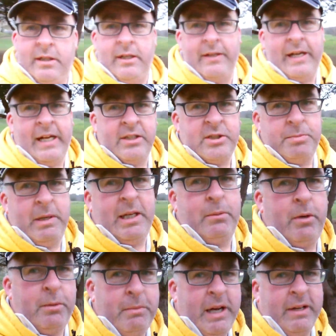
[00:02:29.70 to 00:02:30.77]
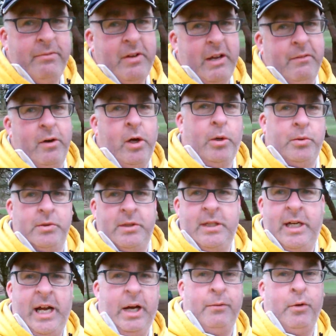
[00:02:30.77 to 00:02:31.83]
And that has to be one of my favourite holes
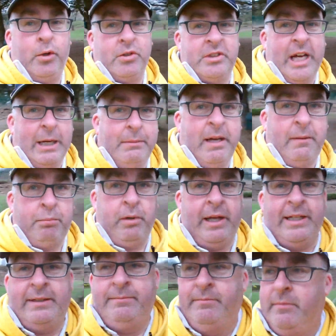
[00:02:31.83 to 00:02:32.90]
of all time that I played.